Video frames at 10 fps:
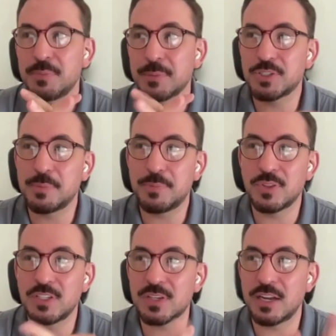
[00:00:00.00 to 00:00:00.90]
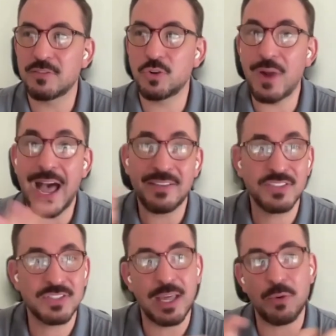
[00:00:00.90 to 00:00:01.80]
to be able to build these kind of
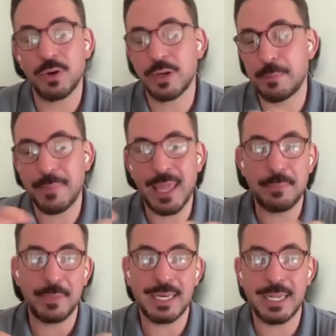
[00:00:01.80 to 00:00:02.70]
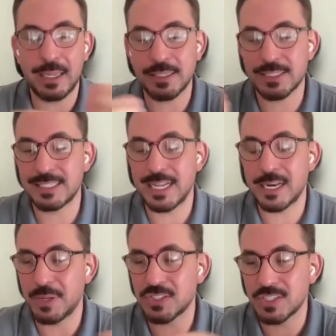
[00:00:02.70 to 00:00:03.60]
graphs that would embed meaning into the
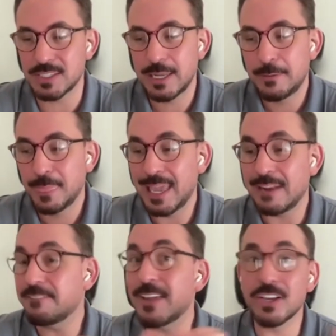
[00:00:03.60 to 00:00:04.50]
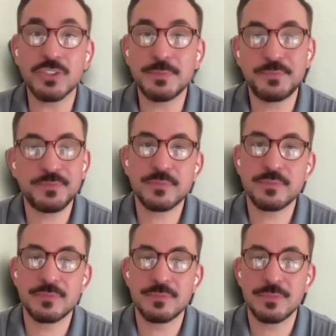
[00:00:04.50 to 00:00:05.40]
databases. And it failed.
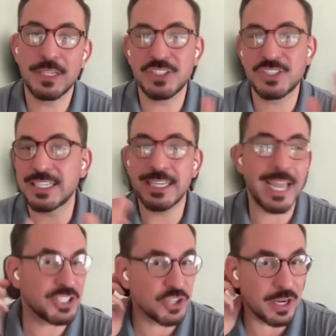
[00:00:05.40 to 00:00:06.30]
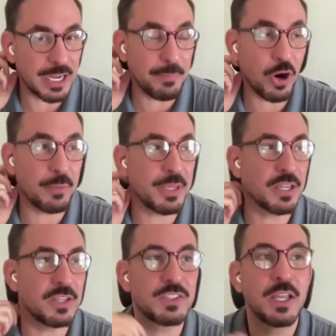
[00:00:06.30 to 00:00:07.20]
It just didn't catch on, in part
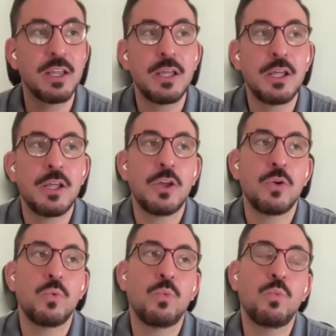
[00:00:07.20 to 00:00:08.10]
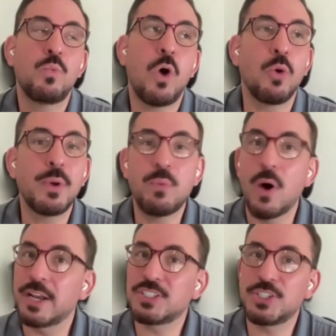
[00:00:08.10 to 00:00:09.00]
because all we
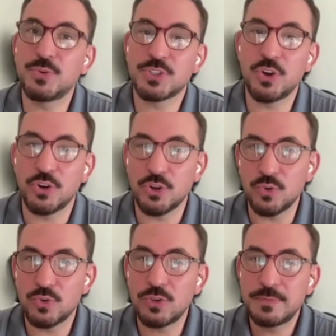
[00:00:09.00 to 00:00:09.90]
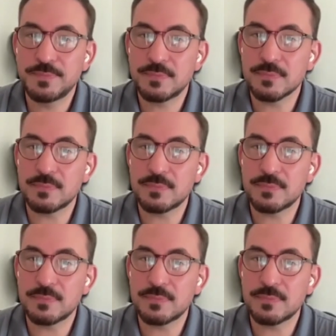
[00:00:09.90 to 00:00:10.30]
wanted to do was go to Google